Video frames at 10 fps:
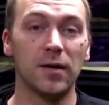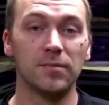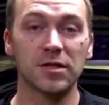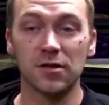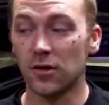
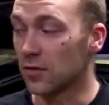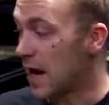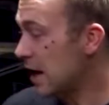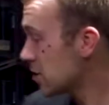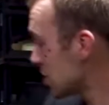So
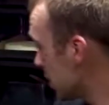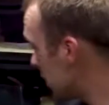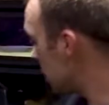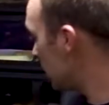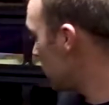
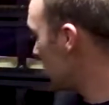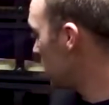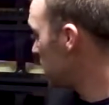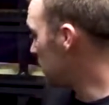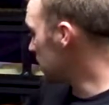actually
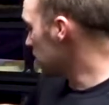this